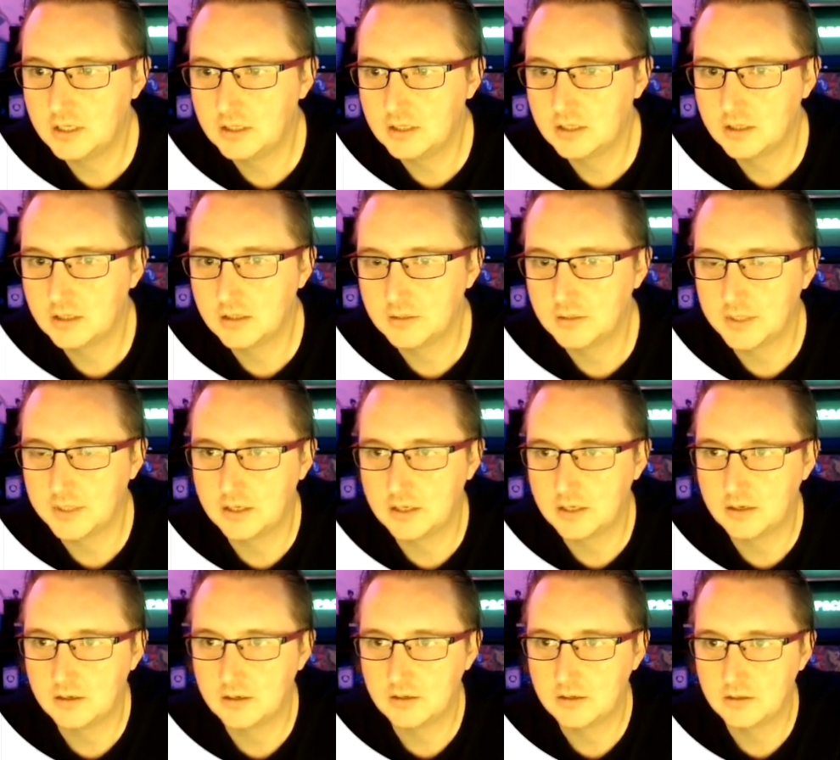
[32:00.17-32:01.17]
There we
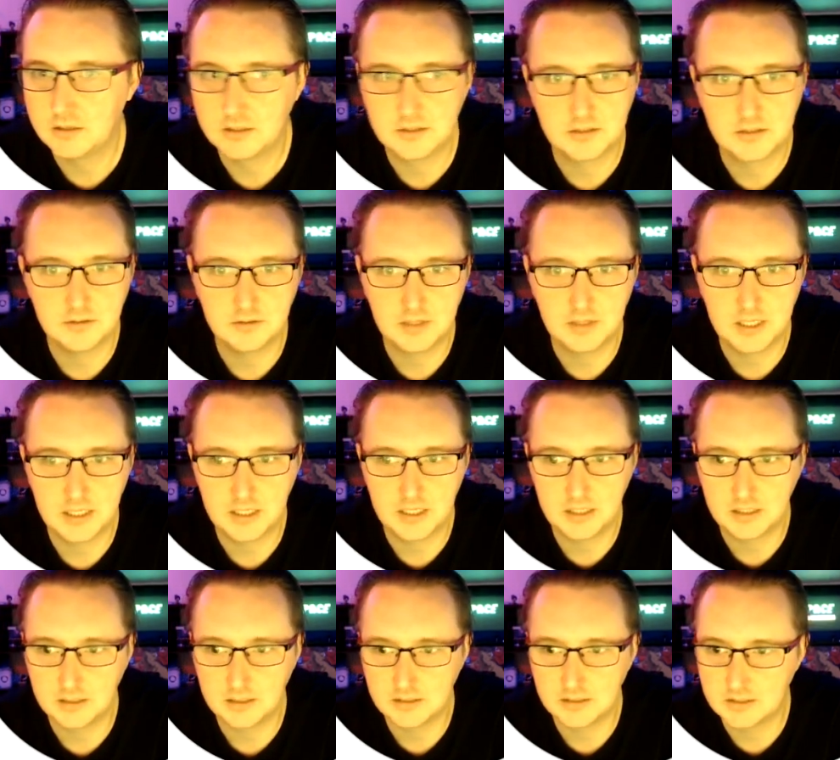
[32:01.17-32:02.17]
go. Let's do that
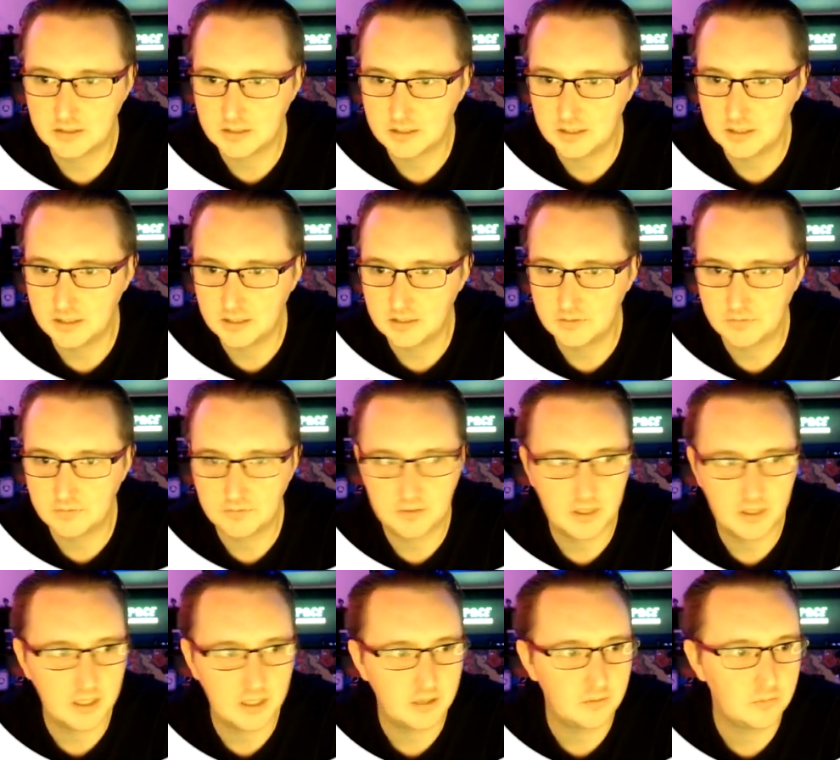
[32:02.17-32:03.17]
and see if
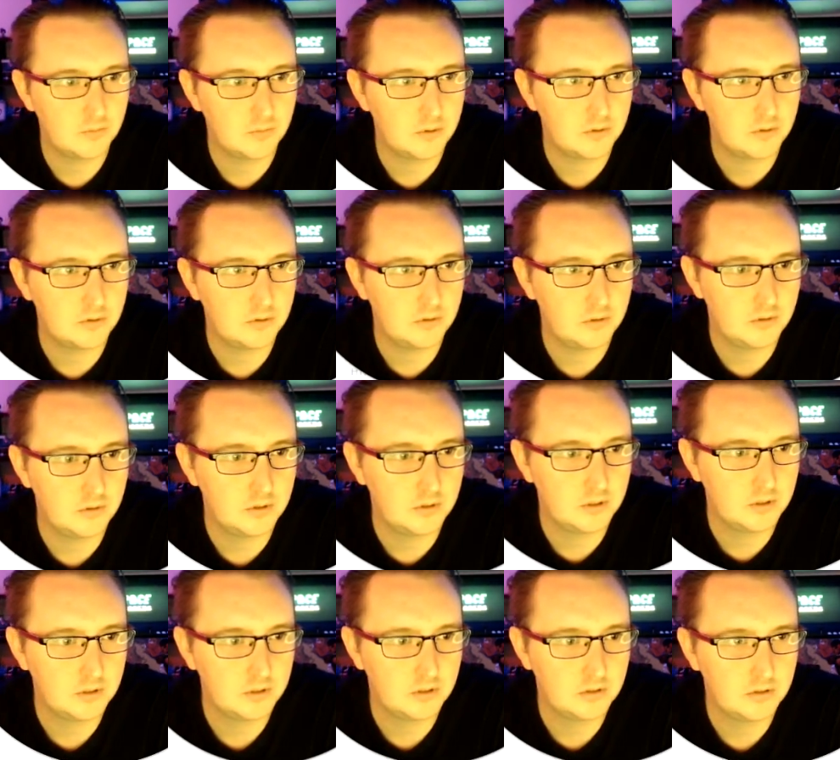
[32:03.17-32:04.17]
that will
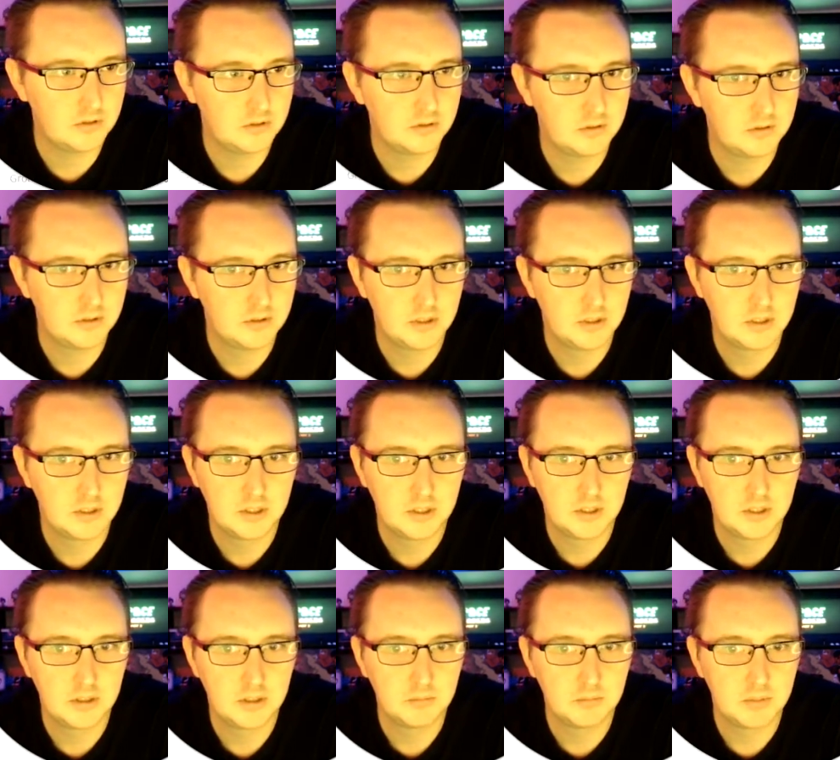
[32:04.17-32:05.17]

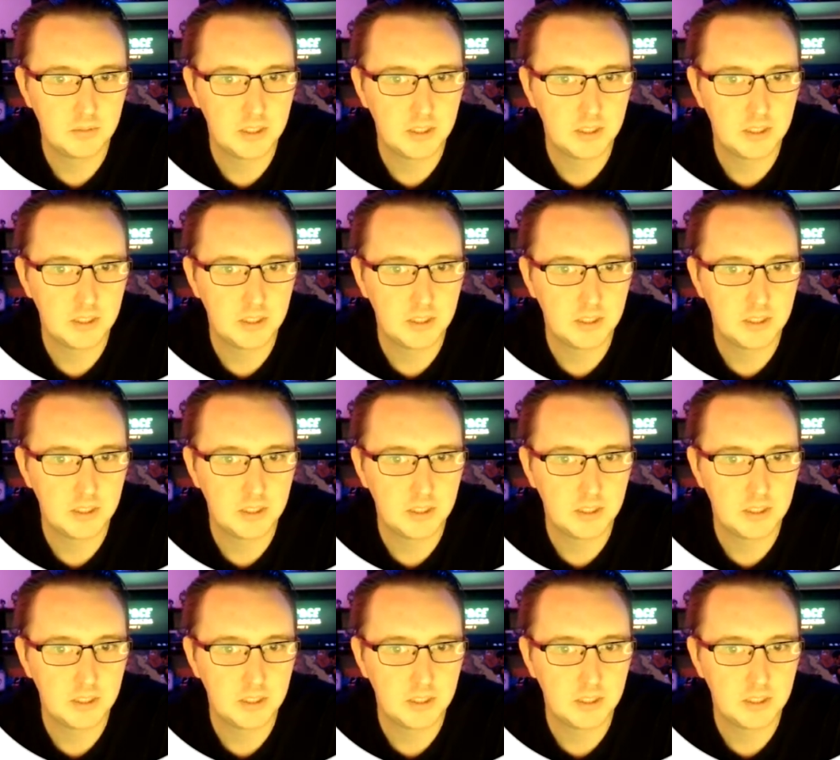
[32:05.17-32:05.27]
play